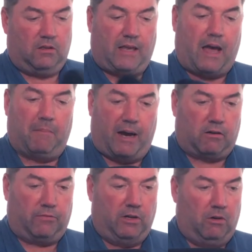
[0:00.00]
that
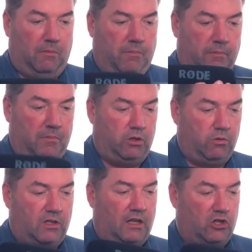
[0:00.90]
microphone
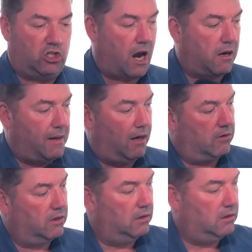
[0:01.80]
used in a shock
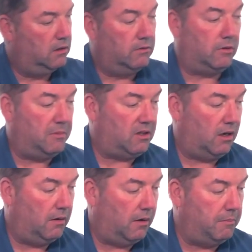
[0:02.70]
mount from a
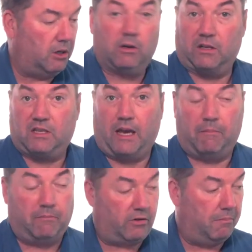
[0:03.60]
mirrorless
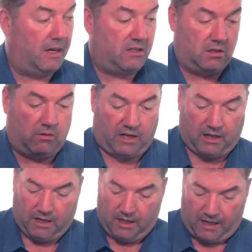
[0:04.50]
cam from my Sony
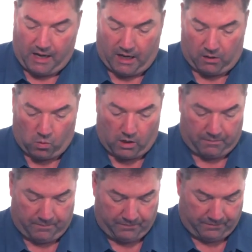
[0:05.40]
A1.
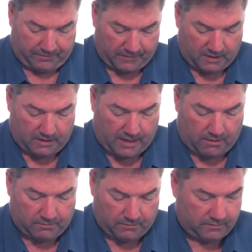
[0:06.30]

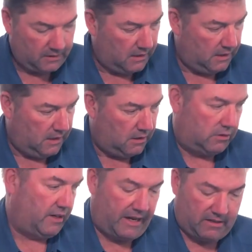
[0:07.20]
Now,
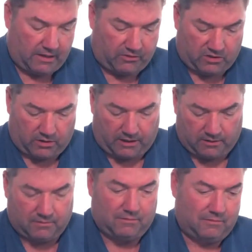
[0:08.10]
or A7, sorry.
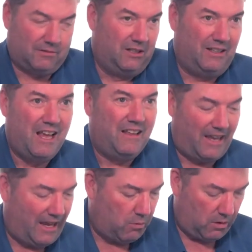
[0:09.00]

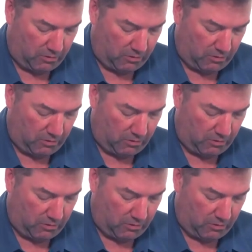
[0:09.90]
The A1